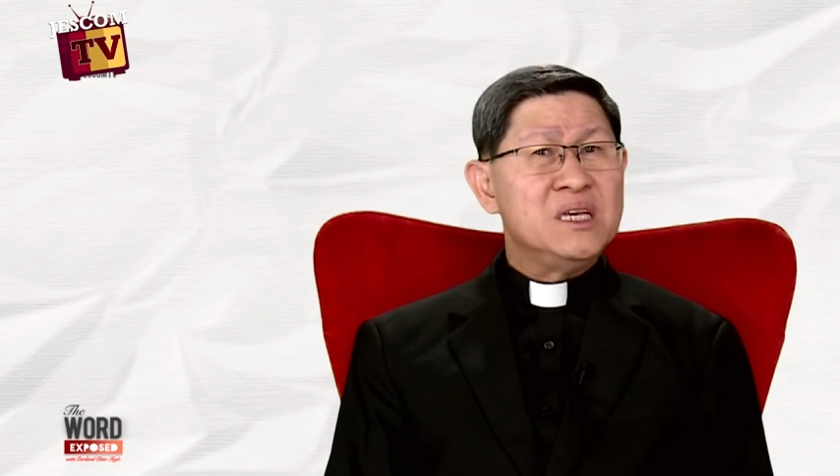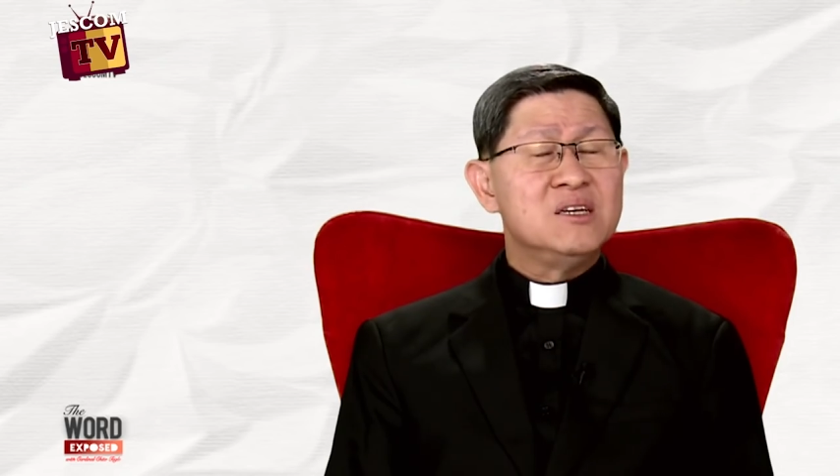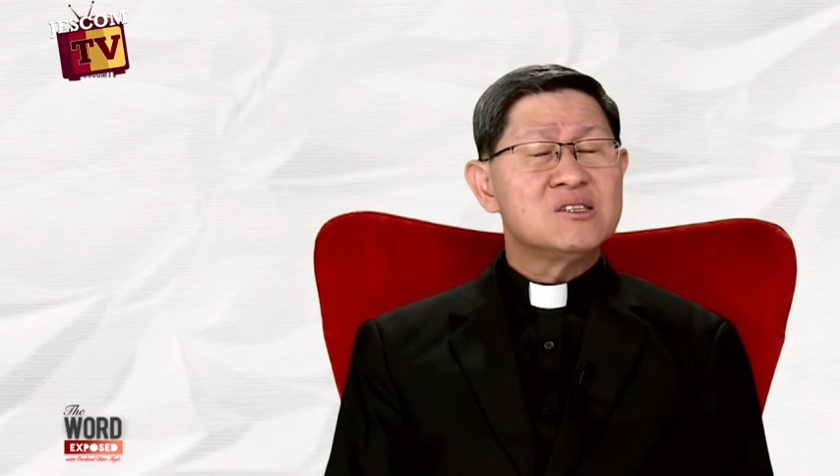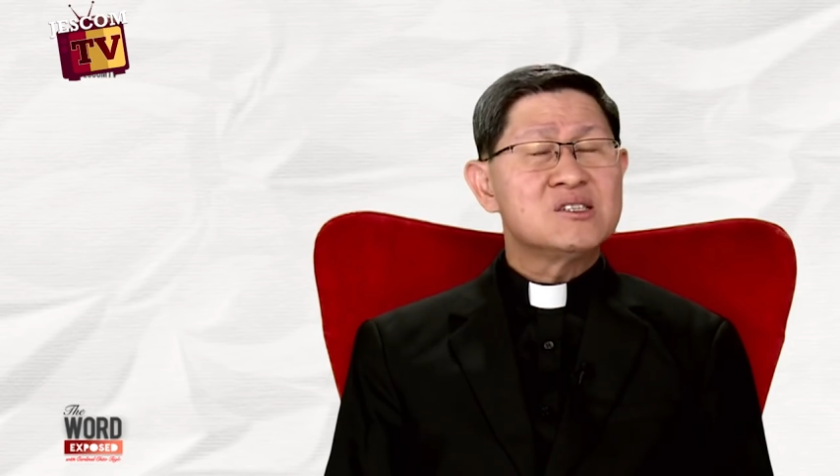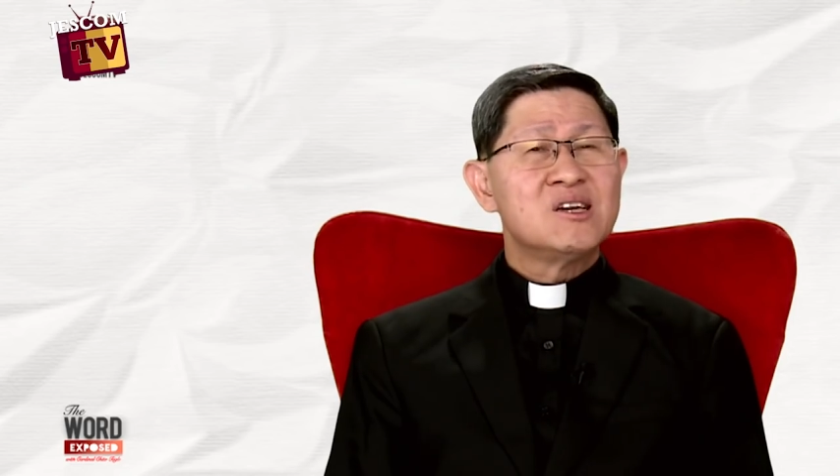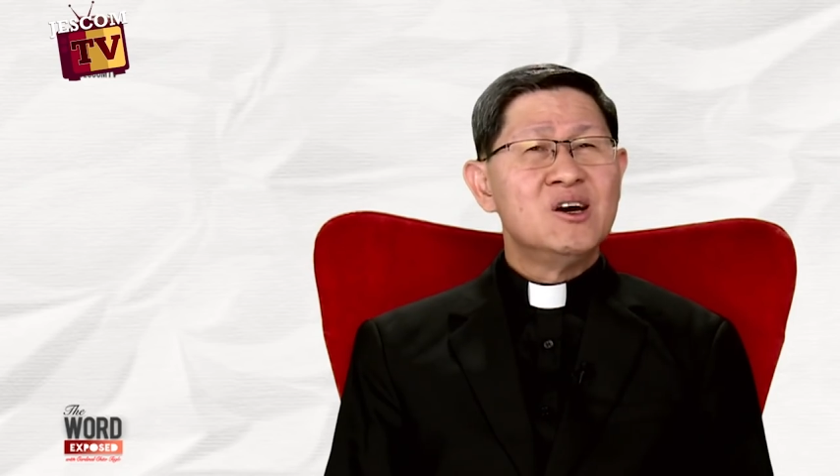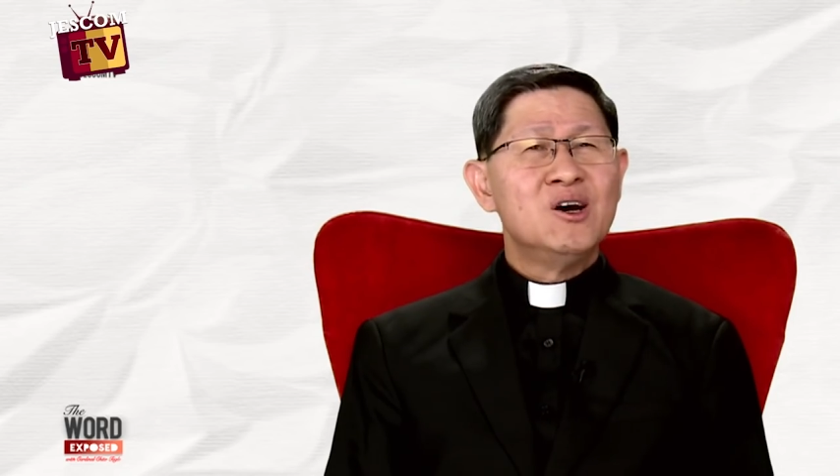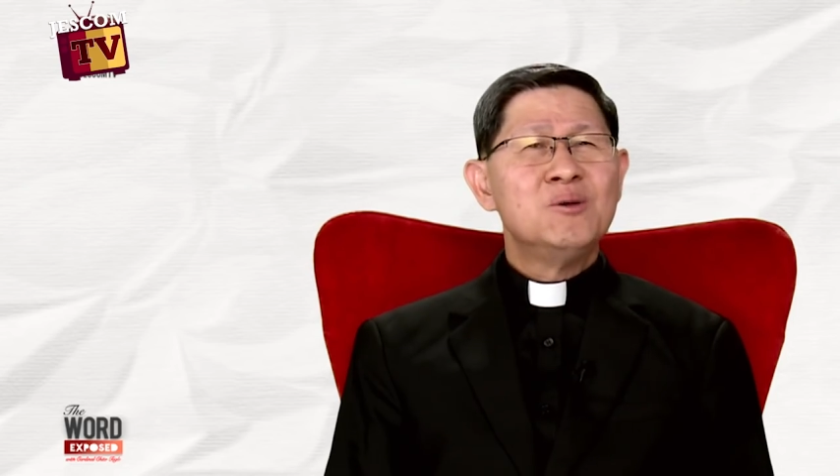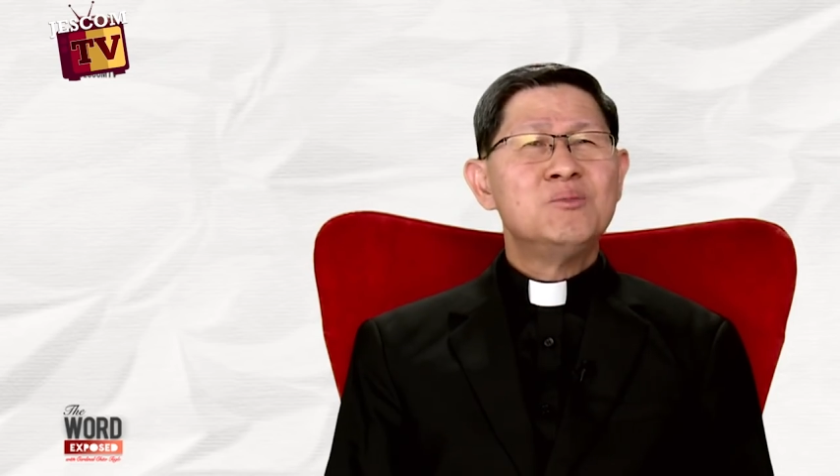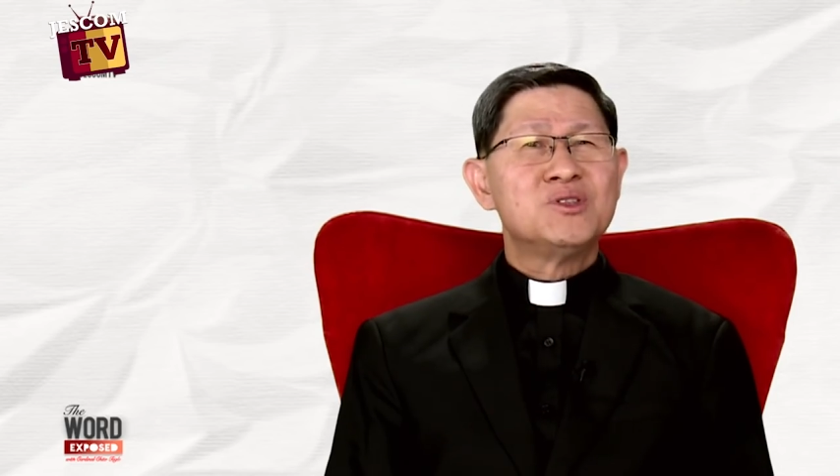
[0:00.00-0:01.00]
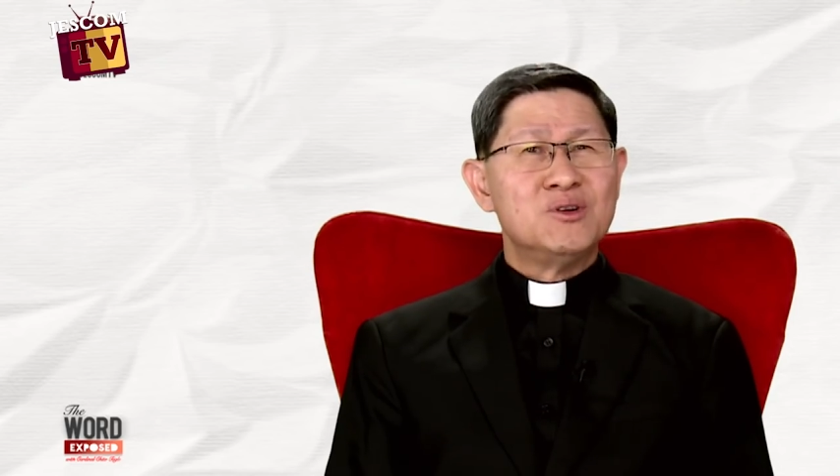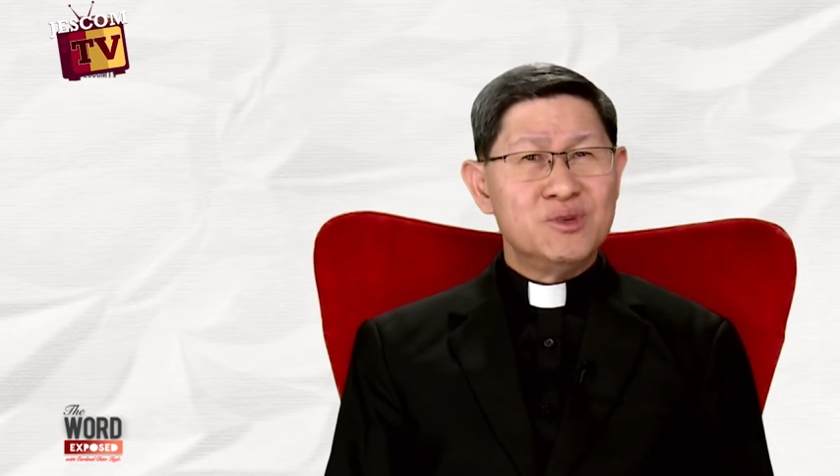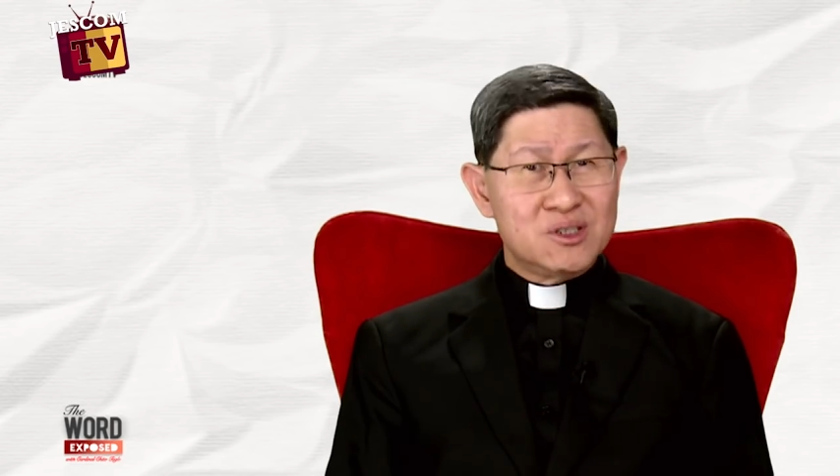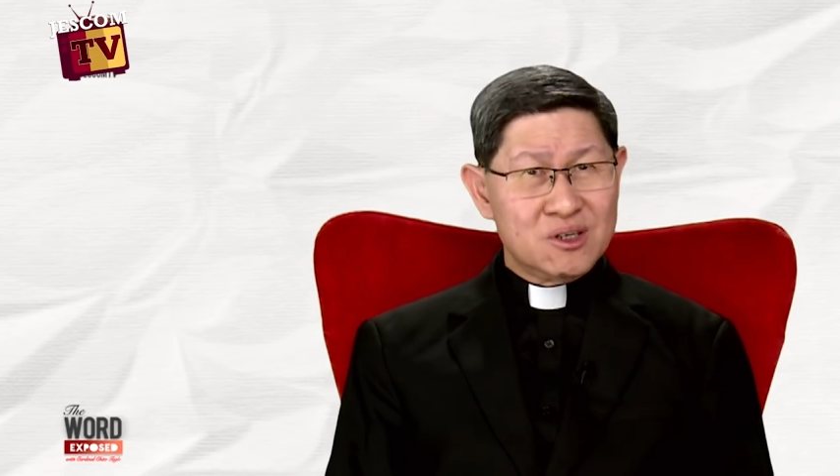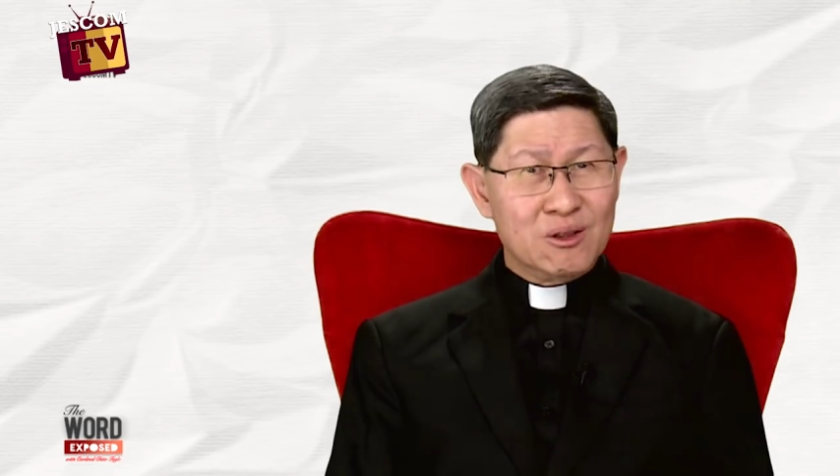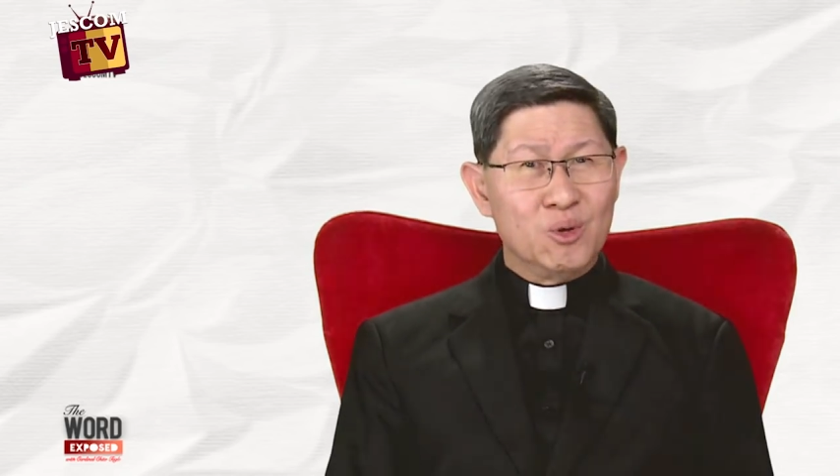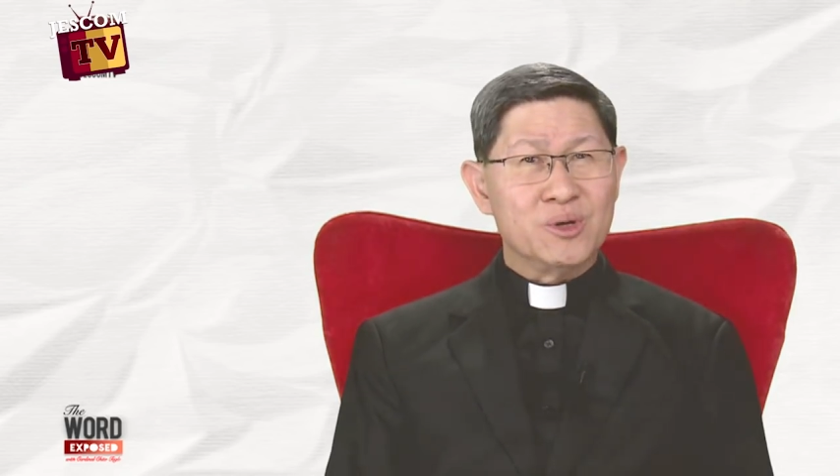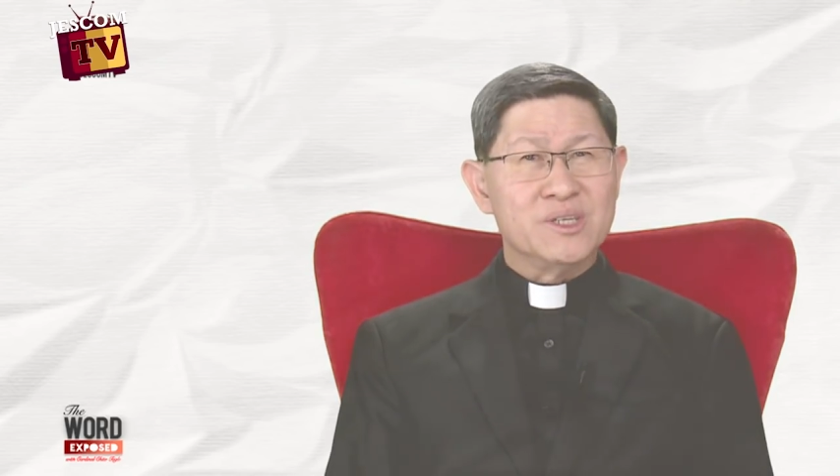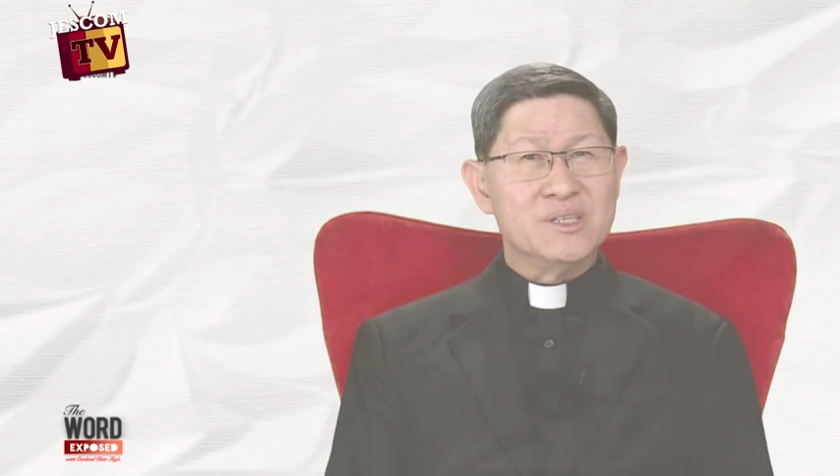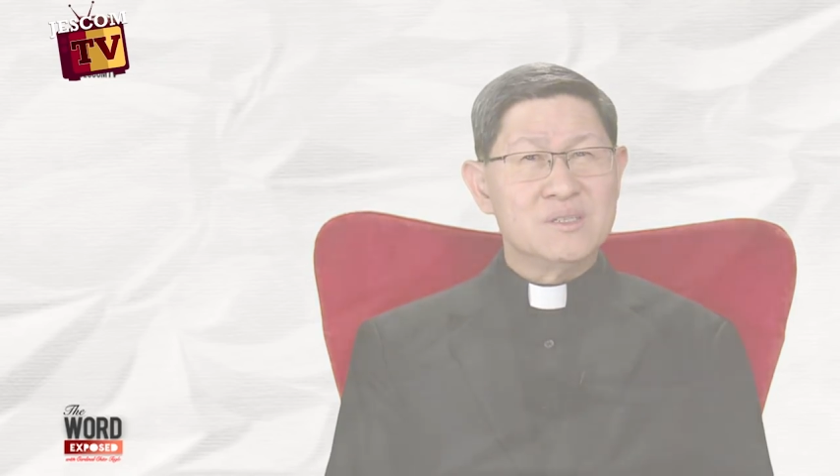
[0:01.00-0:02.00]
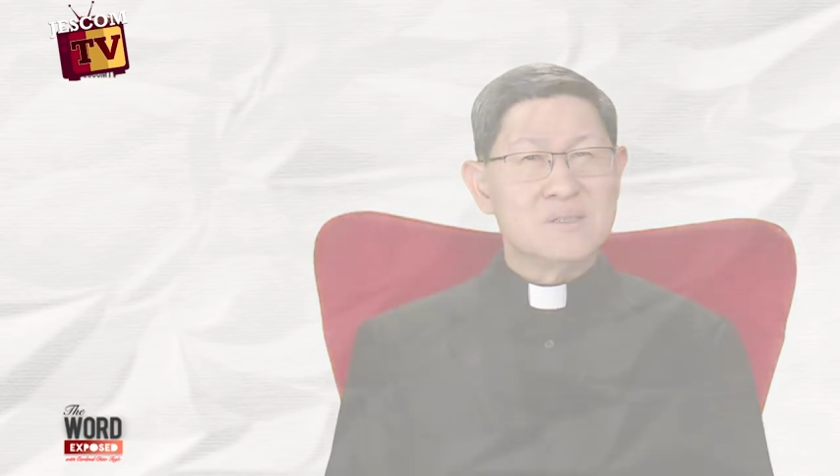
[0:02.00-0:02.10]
peace but the risen Lord.